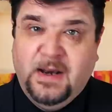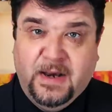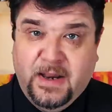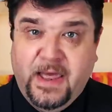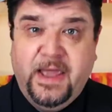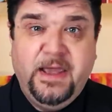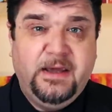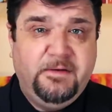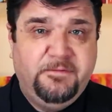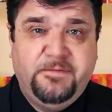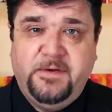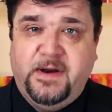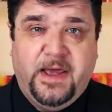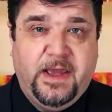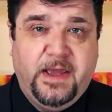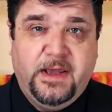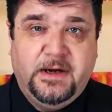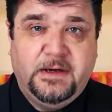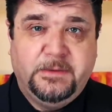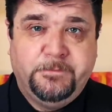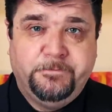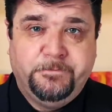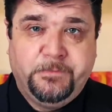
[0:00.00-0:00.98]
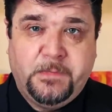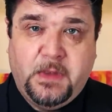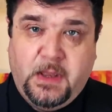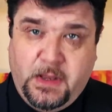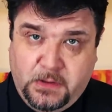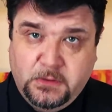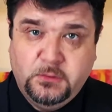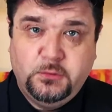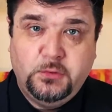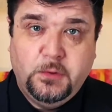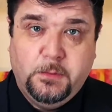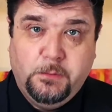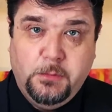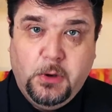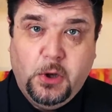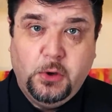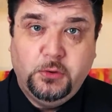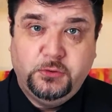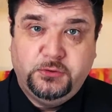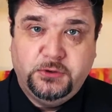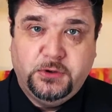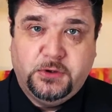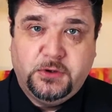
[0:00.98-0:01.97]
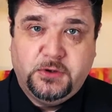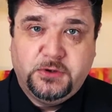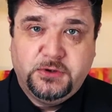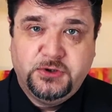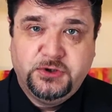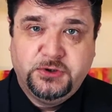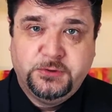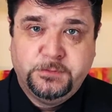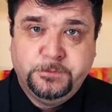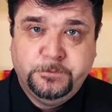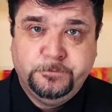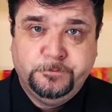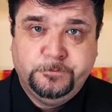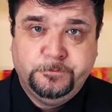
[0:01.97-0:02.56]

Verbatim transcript: like flying into a blowtorch.